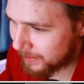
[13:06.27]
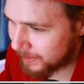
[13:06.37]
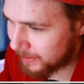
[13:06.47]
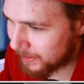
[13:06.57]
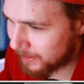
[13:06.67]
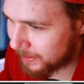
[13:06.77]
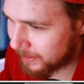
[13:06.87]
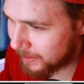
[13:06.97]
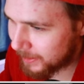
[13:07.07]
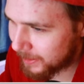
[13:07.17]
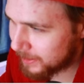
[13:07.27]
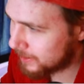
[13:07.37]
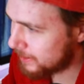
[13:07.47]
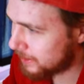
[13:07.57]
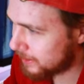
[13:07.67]
Knight
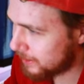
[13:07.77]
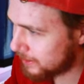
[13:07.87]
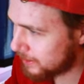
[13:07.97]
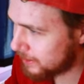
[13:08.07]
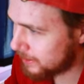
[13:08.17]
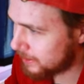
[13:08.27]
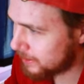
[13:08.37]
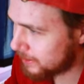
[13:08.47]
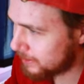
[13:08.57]
takes.